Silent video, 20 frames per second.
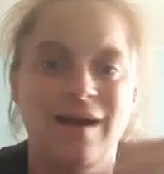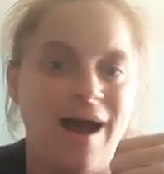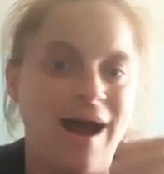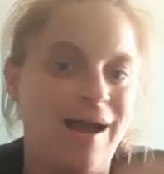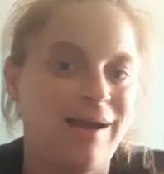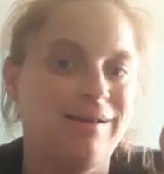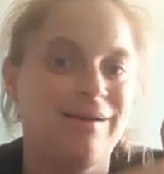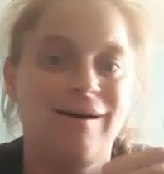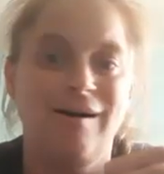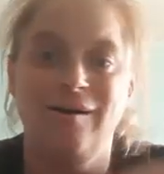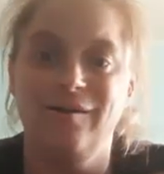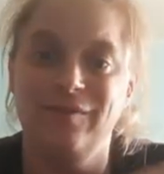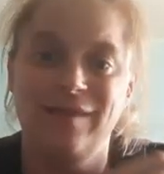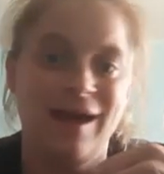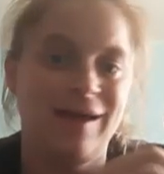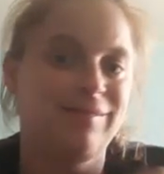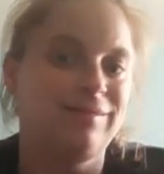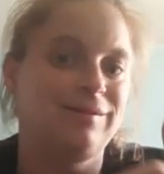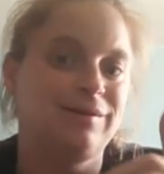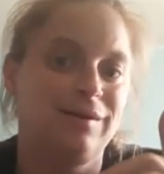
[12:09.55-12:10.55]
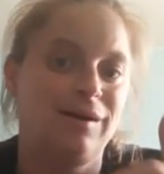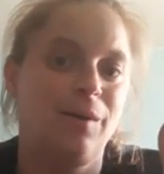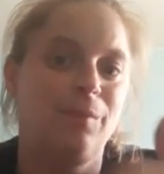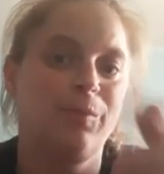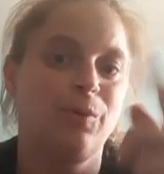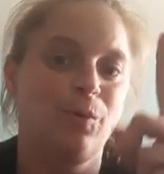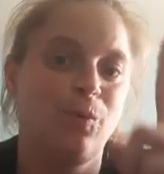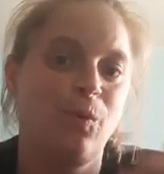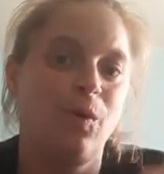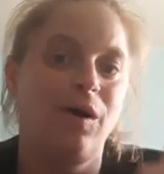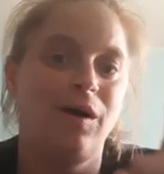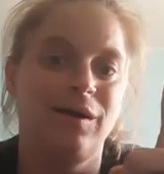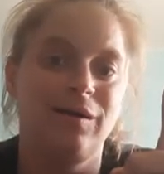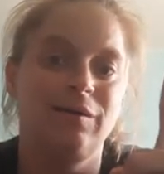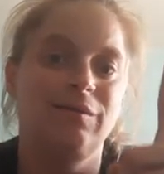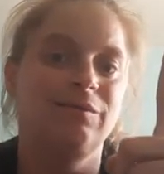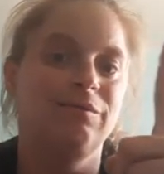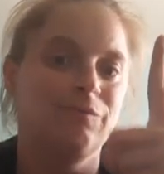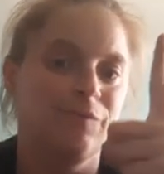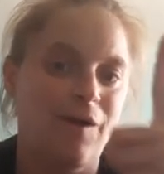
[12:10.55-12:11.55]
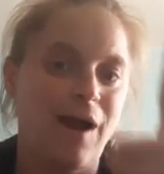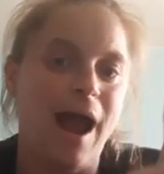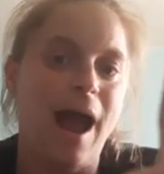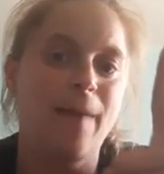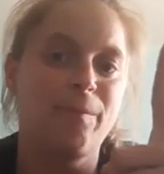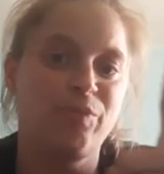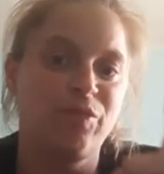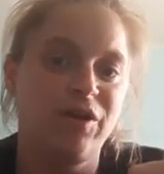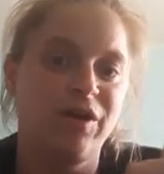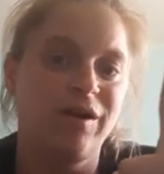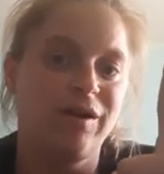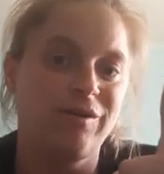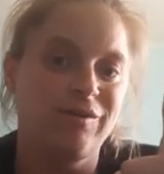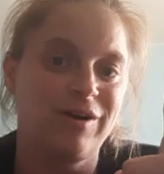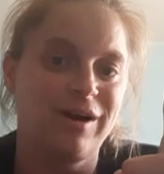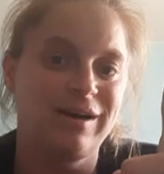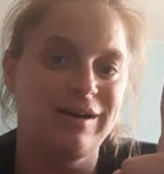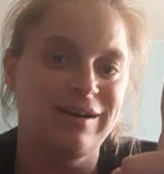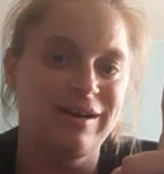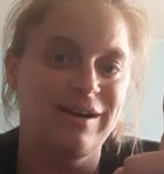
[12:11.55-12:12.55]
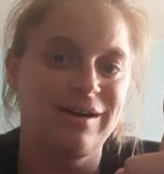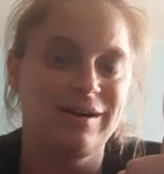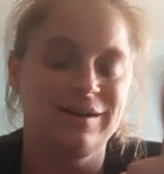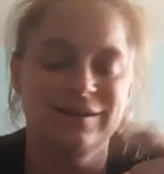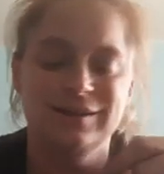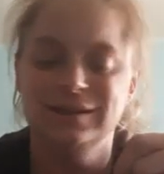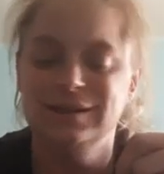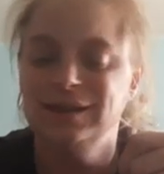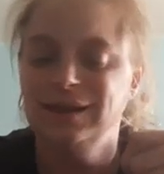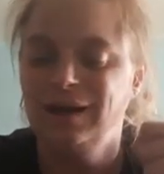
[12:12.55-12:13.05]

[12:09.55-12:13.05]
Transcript: I called that the number one rap thing right there.